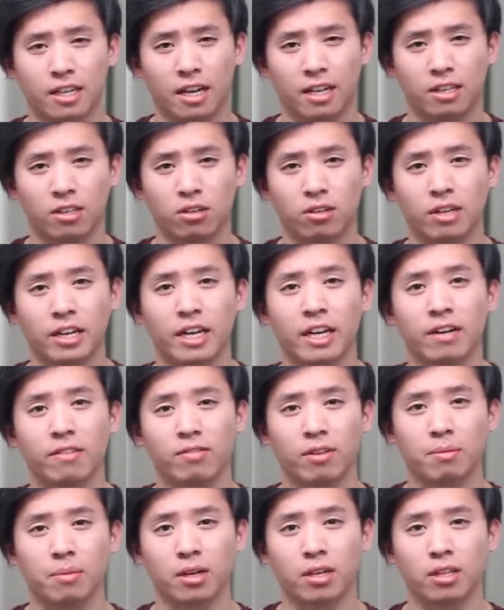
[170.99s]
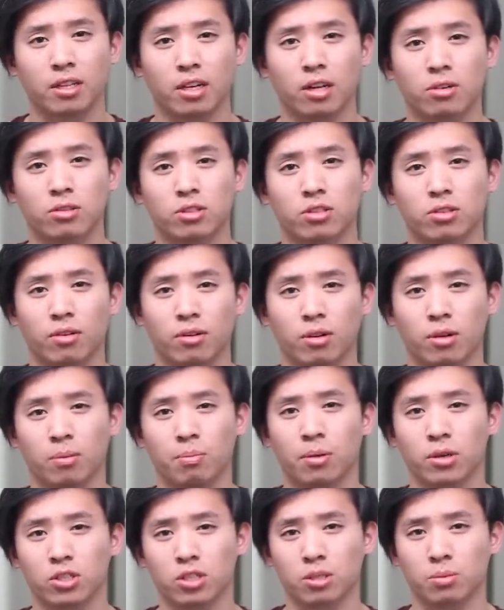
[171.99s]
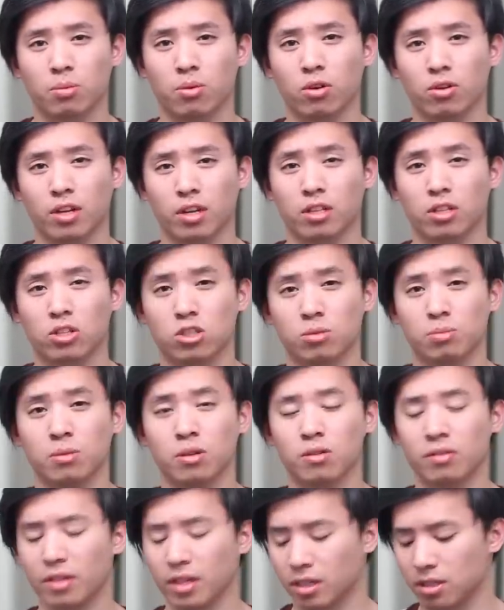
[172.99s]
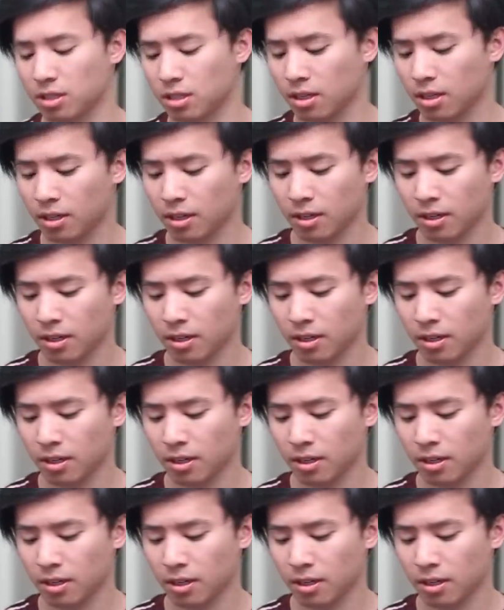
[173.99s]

that little hit from a cologne so it pushes more like the smoothness